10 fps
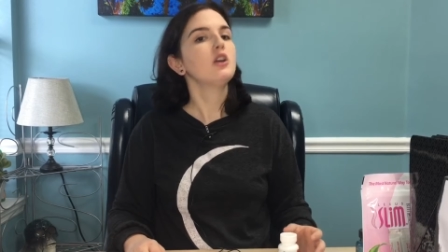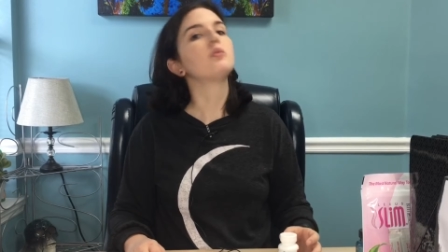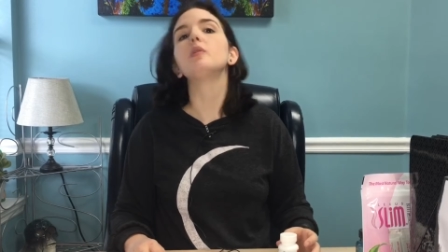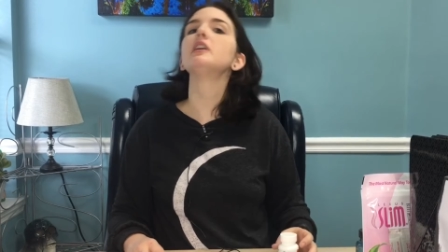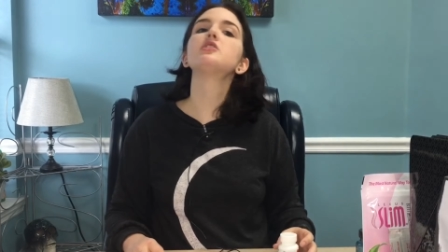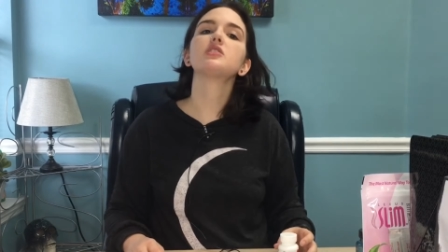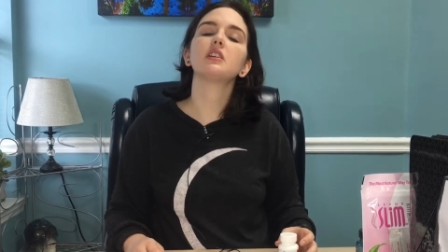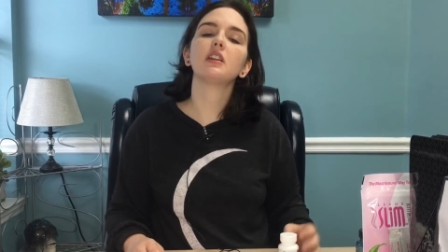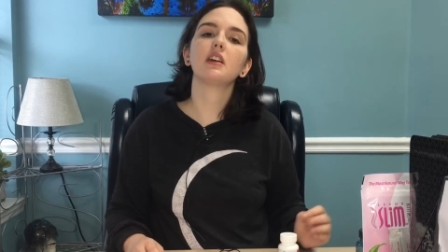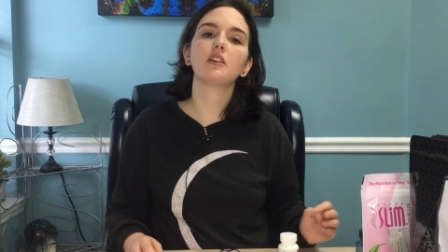which
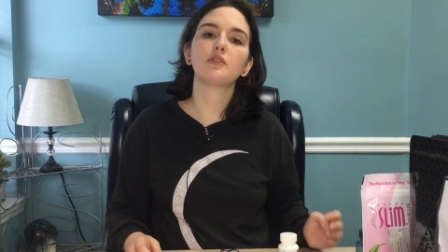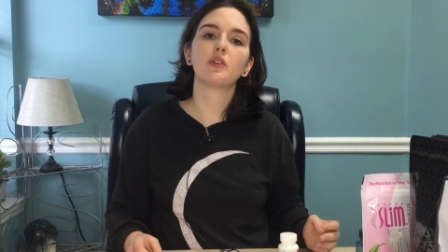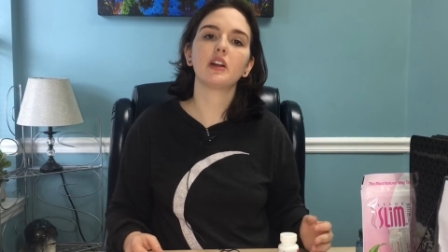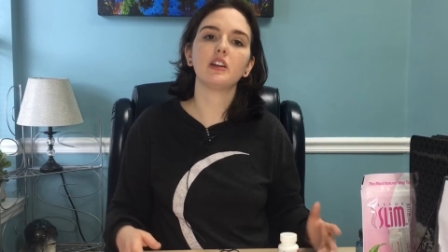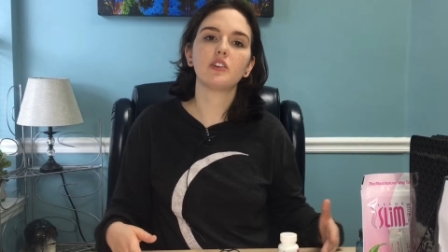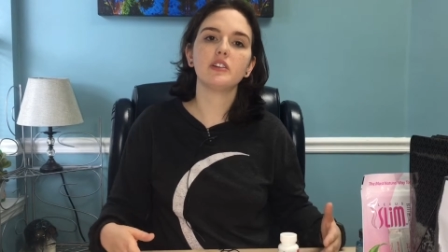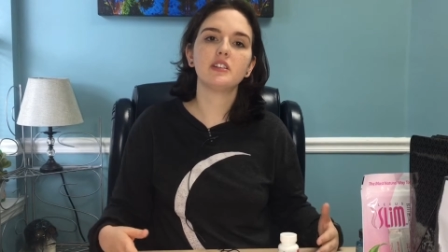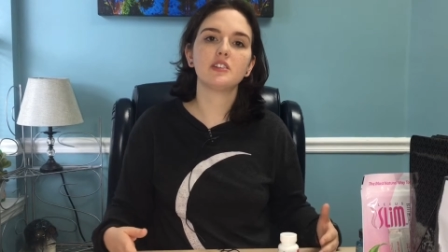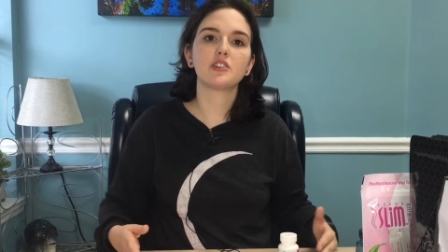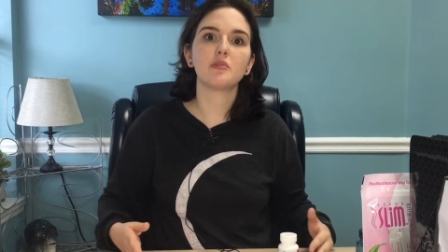therefore
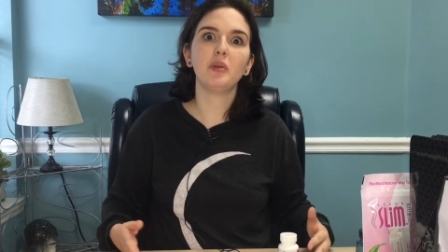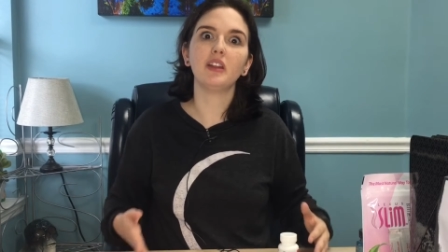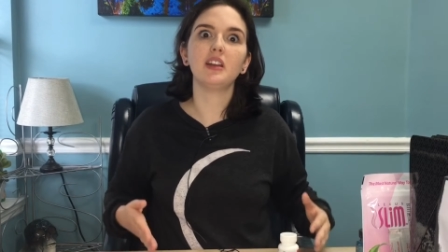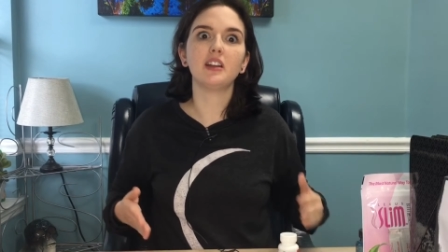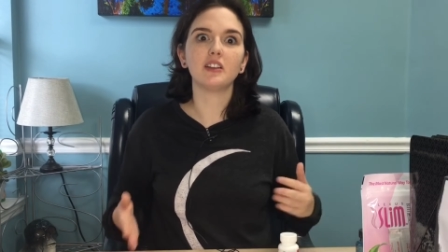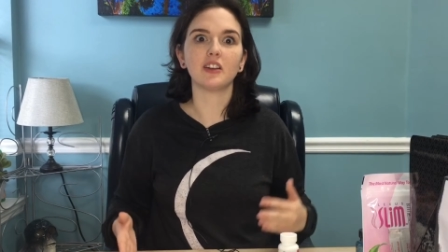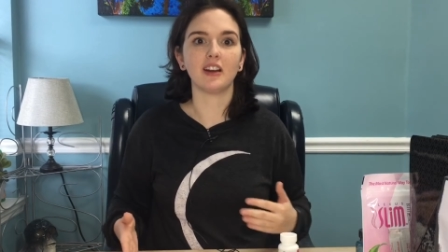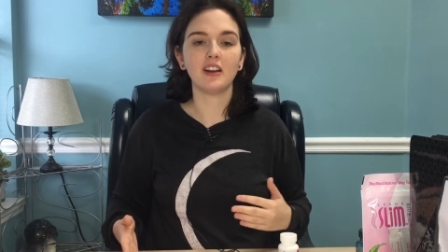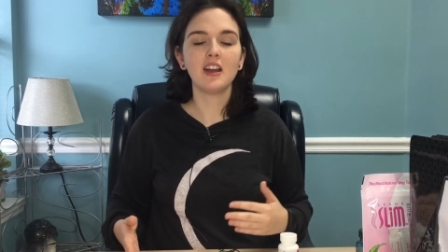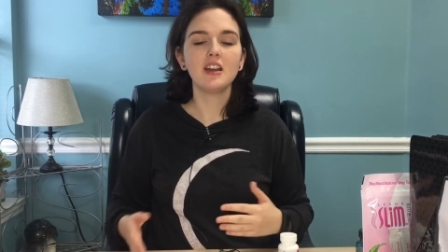increases your ability to learn.